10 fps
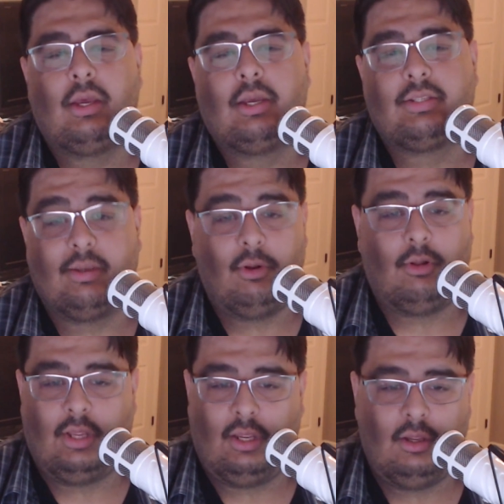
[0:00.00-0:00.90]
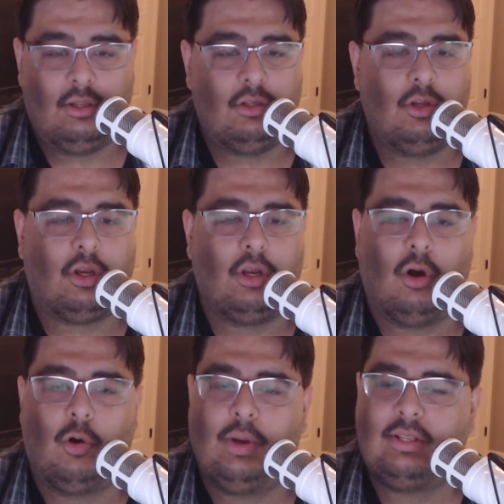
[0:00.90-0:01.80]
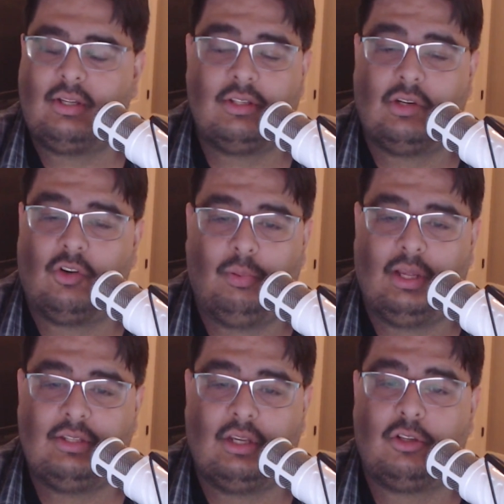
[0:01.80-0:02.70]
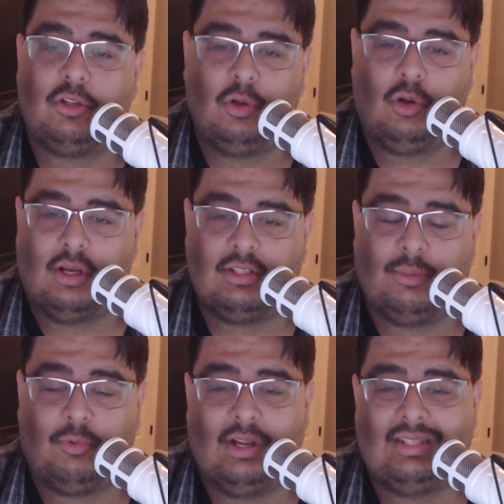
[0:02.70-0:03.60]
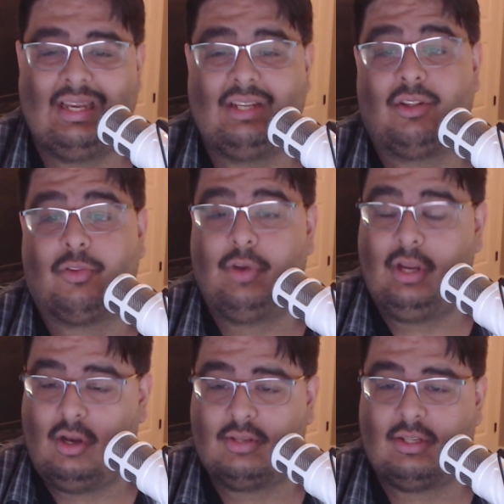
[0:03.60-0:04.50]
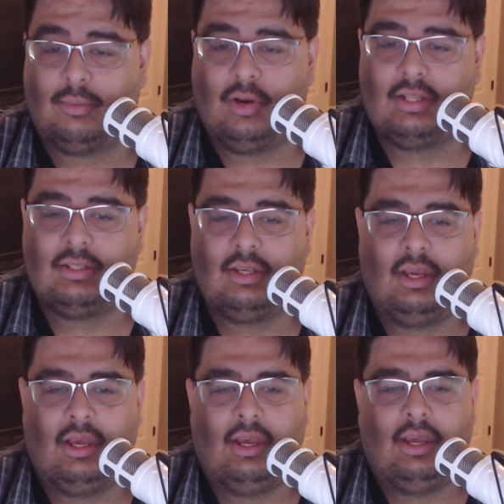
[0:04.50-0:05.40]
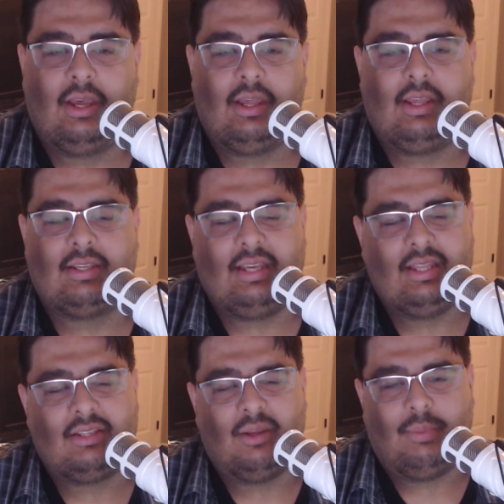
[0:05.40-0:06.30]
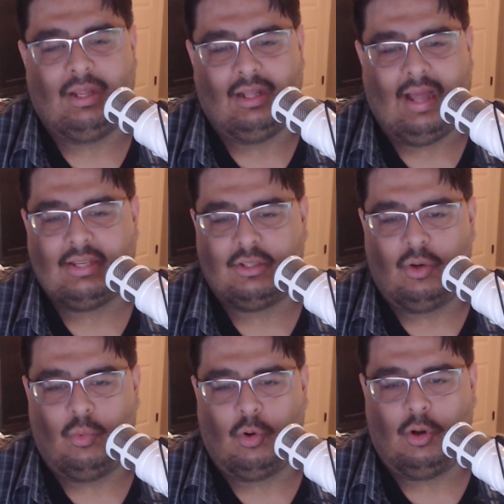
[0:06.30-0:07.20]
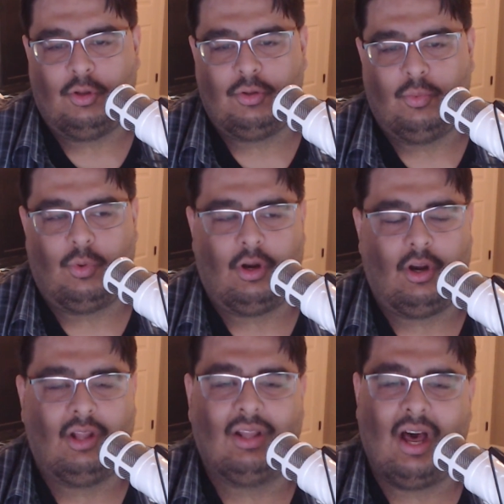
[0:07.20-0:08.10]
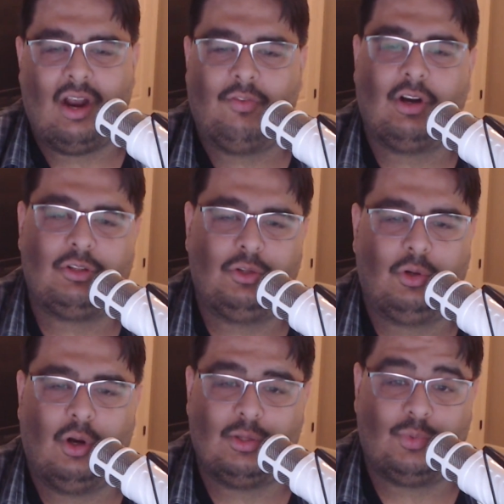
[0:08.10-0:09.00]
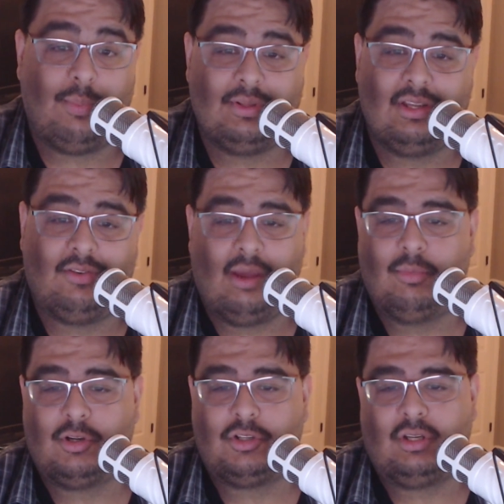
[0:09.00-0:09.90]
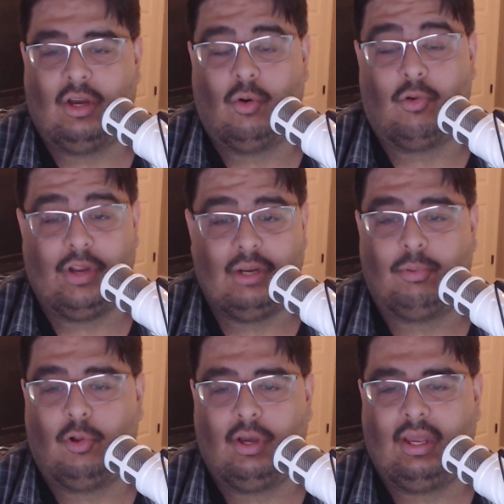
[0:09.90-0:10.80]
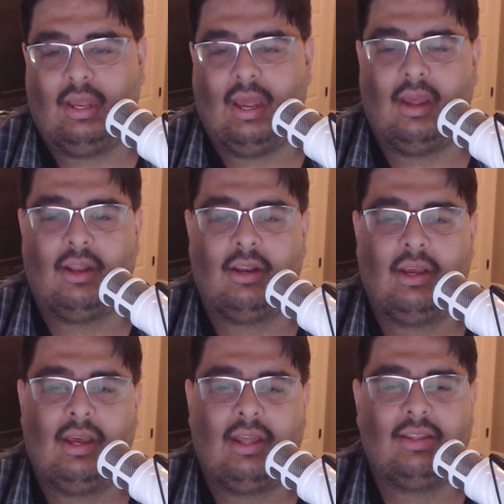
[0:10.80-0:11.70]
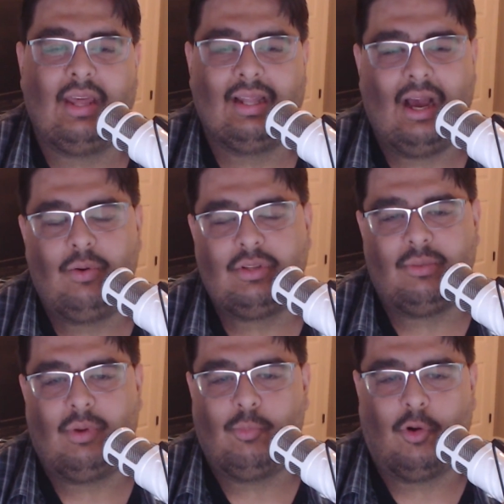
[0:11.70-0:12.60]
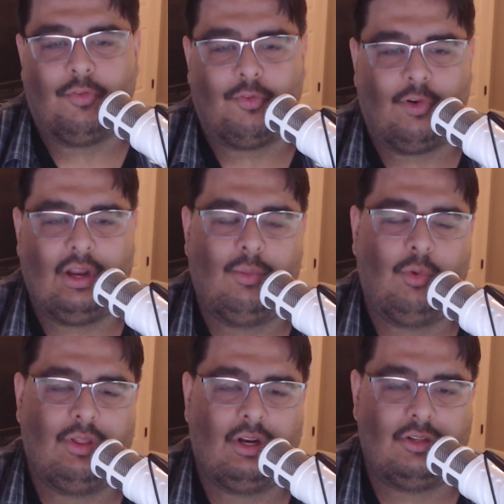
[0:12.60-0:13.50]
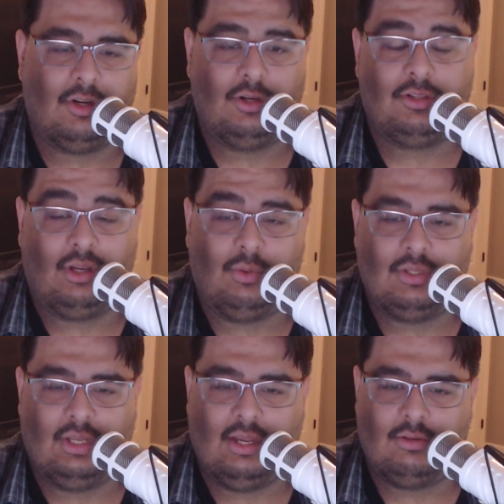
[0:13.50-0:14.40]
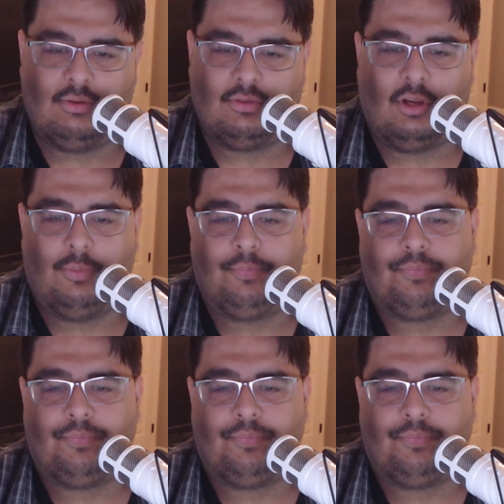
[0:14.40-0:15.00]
Similarly, you can always consider replacing 2-cost upgrades into 3-cost upgrades. You see this a bit less in a world where a lot of our 2-cost weapons have ambush or redeploy, and they allow us a bit more freedom with our turn sequencing as a result.